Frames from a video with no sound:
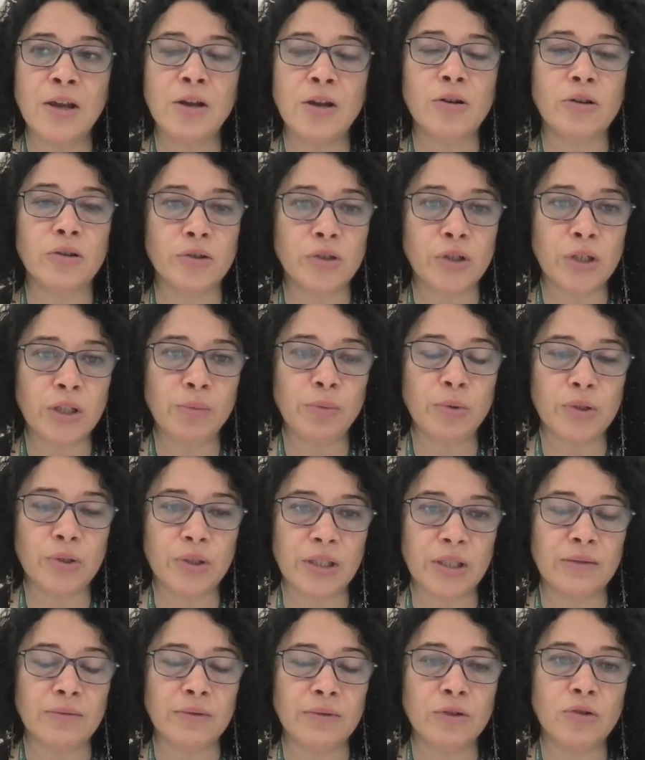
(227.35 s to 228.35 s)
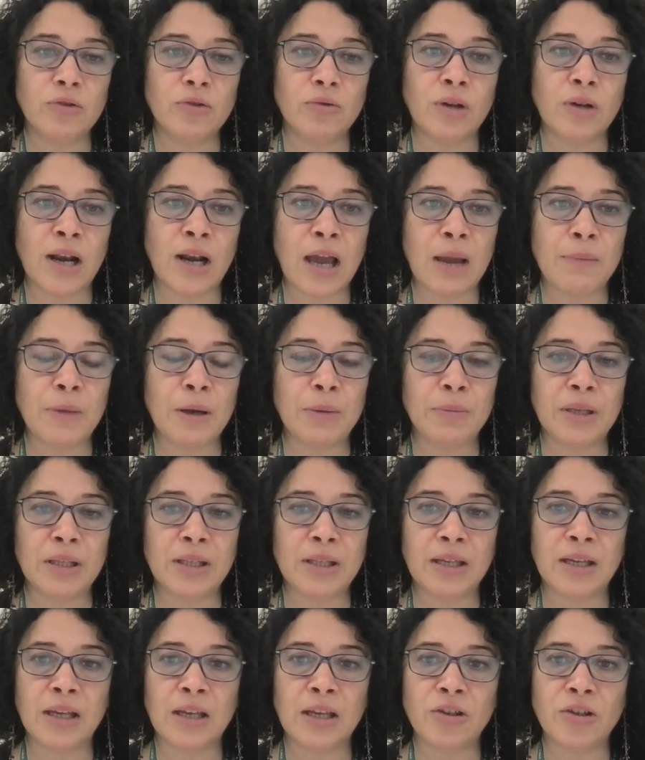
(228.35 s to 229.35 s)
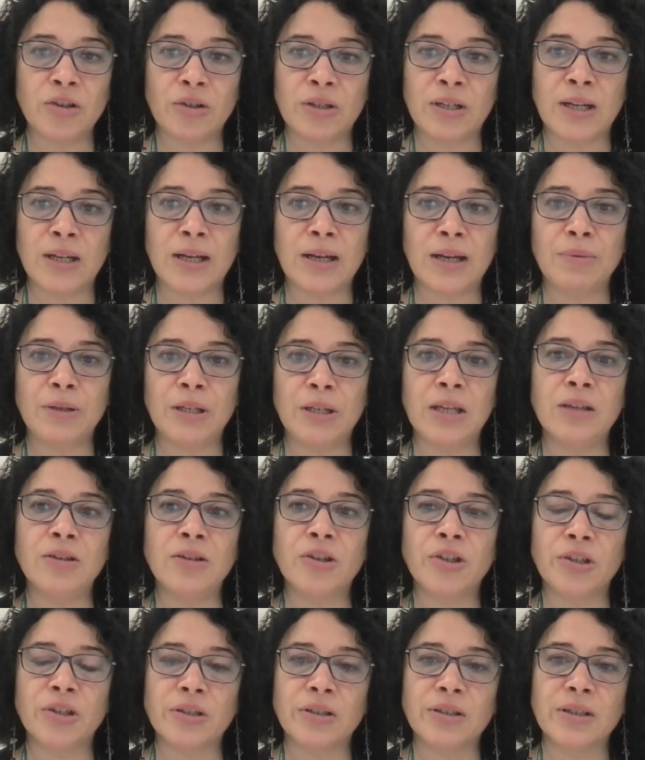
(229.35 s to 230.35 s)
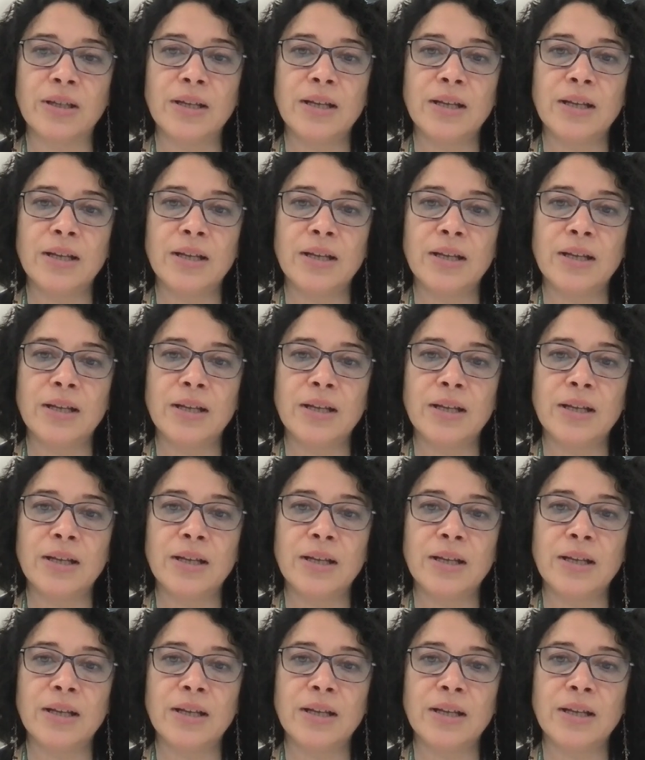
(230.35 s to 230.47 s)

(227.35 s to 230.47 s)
contributing to climate mitigation and adaptation.